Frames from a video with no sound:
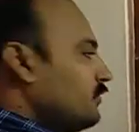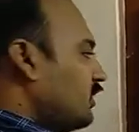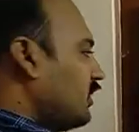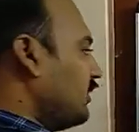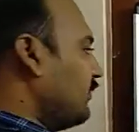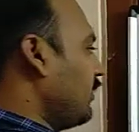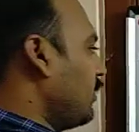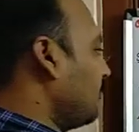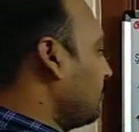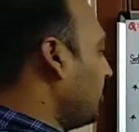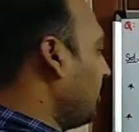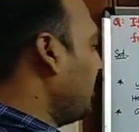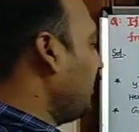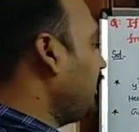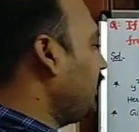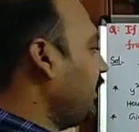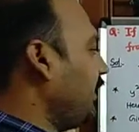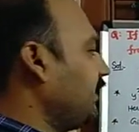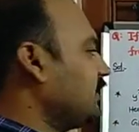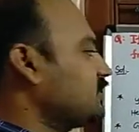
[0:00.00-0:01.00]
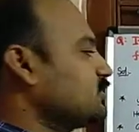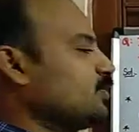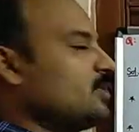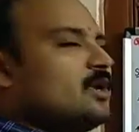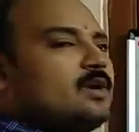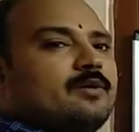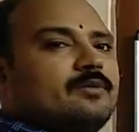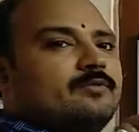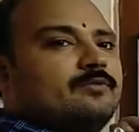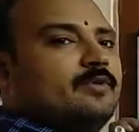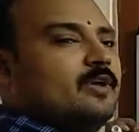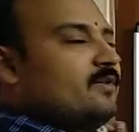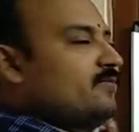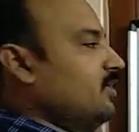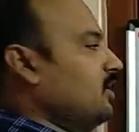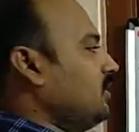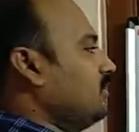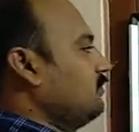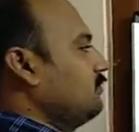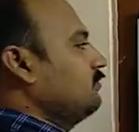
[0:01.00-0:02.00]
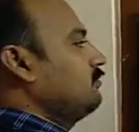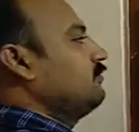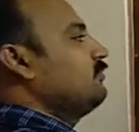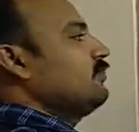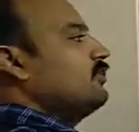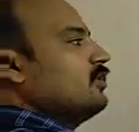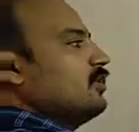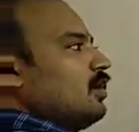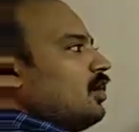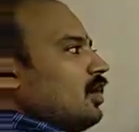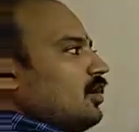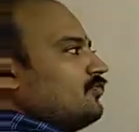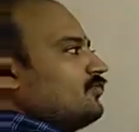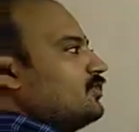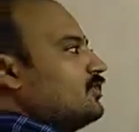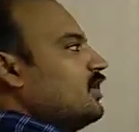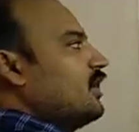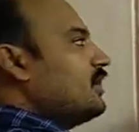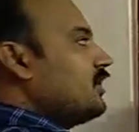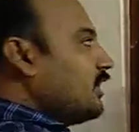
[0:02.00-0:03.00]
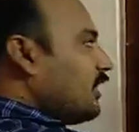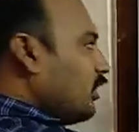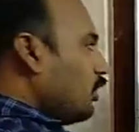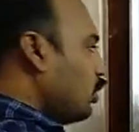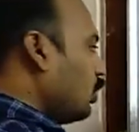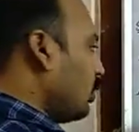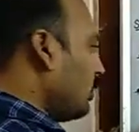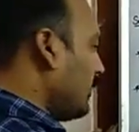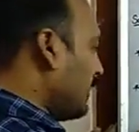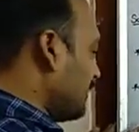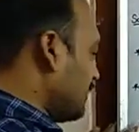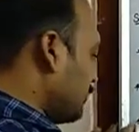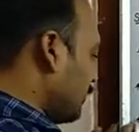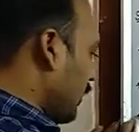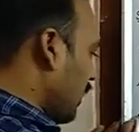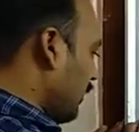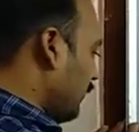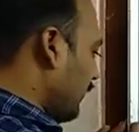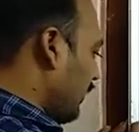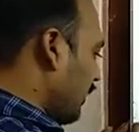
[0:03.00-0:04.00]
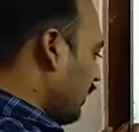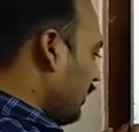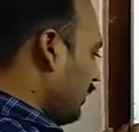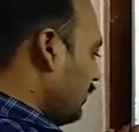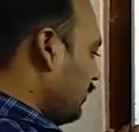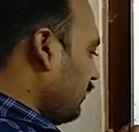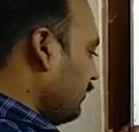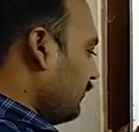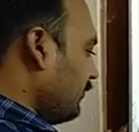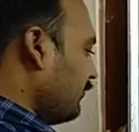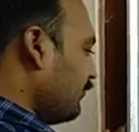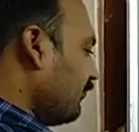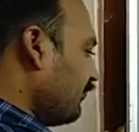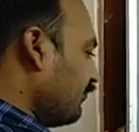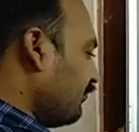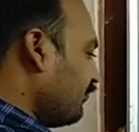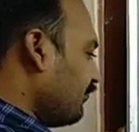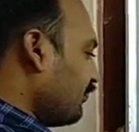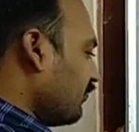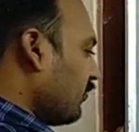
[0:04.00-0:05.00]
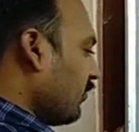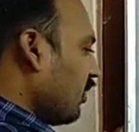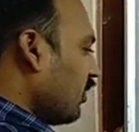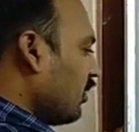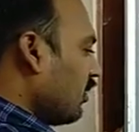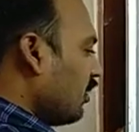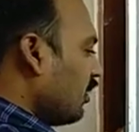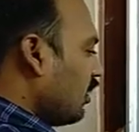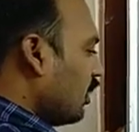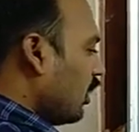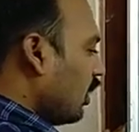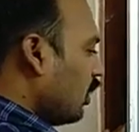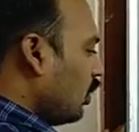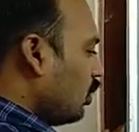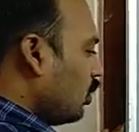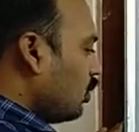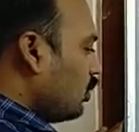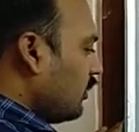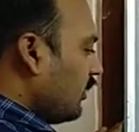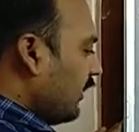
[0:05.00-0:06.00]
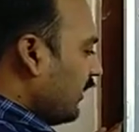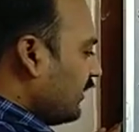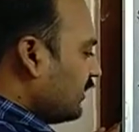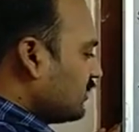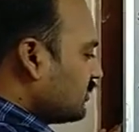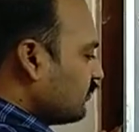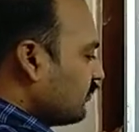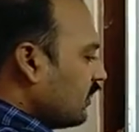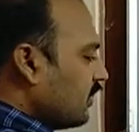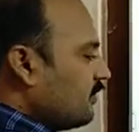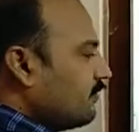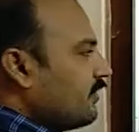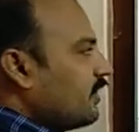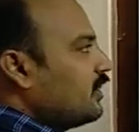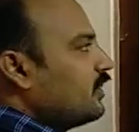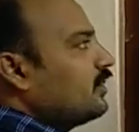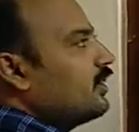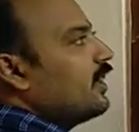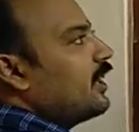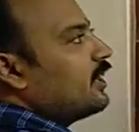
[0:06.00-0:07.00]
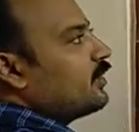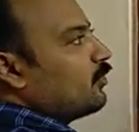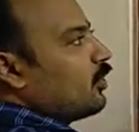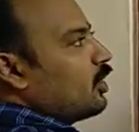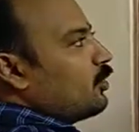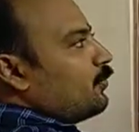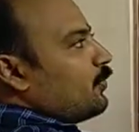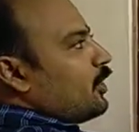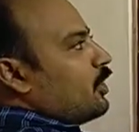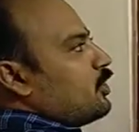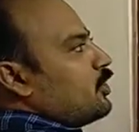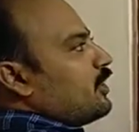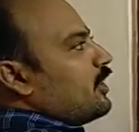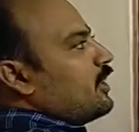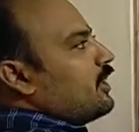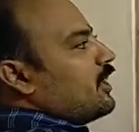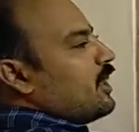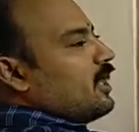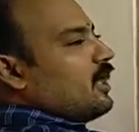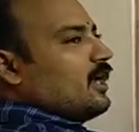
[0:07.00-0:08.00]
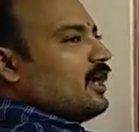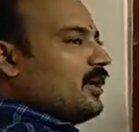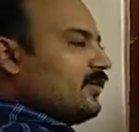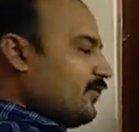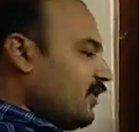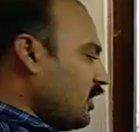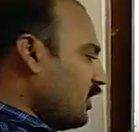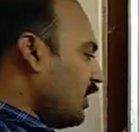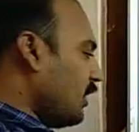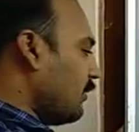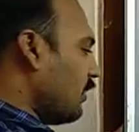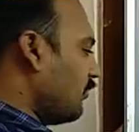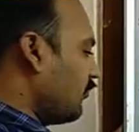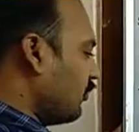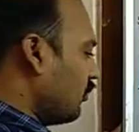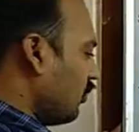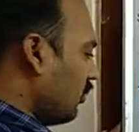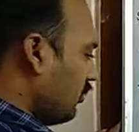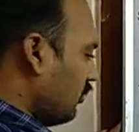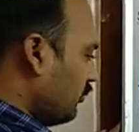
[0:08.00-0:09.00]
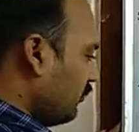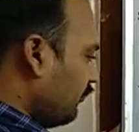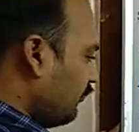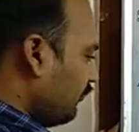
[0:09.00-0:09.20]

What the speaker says: Given point x1, y1. After that, root S11. Root S11. At what point you can calculate 1, 4?